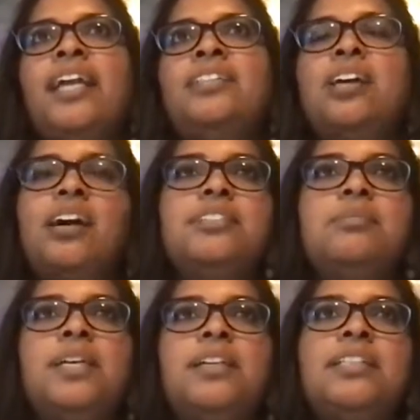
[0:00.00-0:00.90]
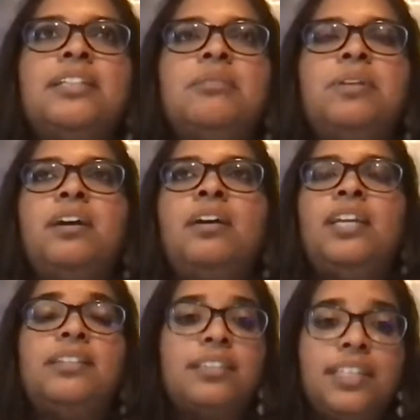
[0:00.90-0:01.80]
talked about a little bit
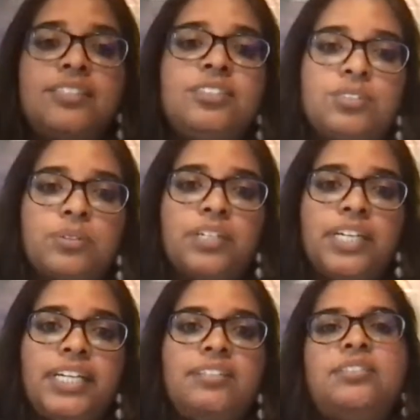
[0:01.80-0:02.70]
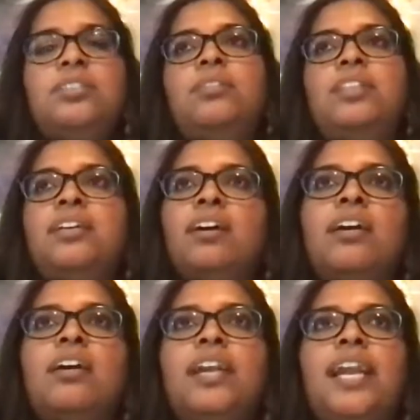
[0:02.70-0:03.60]
on lead scoring. So there
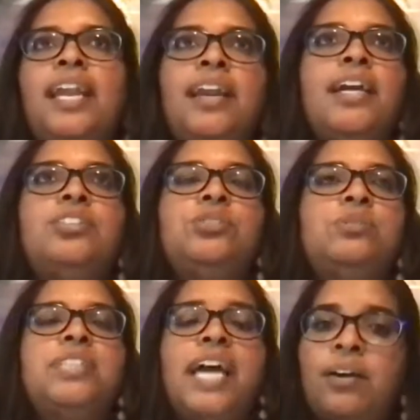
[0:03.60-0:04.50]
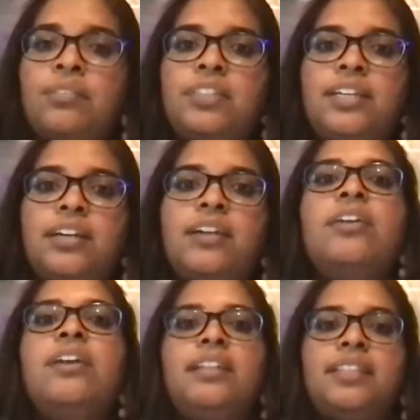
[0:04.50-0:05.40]
are AI tools out
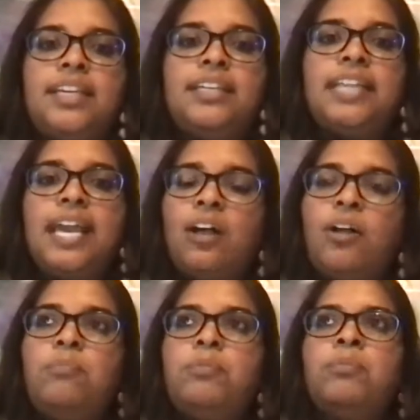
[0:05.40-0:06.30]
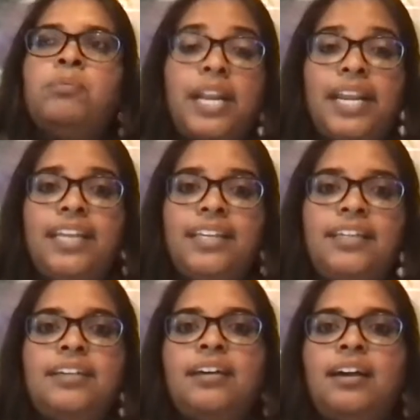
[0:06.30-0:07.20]
there that can help
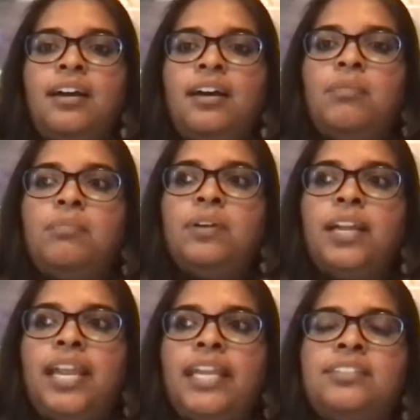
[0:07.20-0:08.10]
rank a